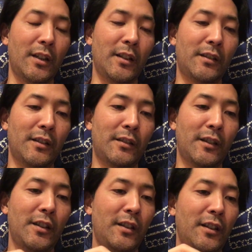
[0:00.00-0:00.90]
It's it's
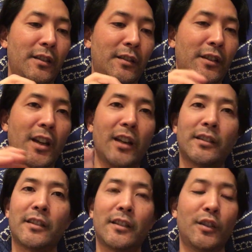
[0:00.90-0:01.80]
a it's
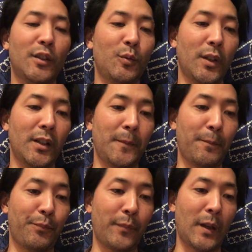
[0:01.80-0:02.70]
yes in a good way.
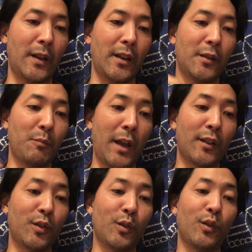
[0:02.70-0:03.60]
It's
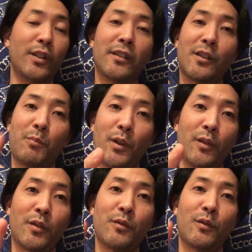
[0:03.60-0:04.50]
mental and
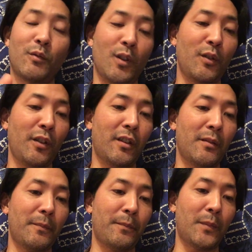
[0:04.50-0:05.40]
spiritual growth.
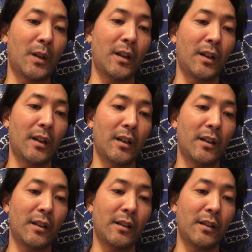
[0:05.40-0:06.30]

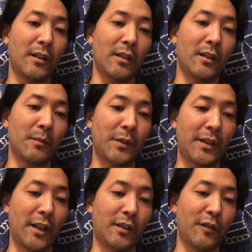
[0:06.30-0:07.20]
Um,
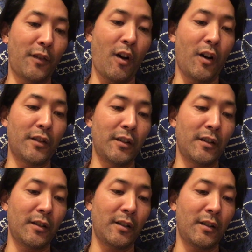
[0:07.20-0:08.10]
sense of
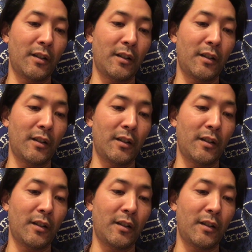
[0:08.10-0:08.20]
honor,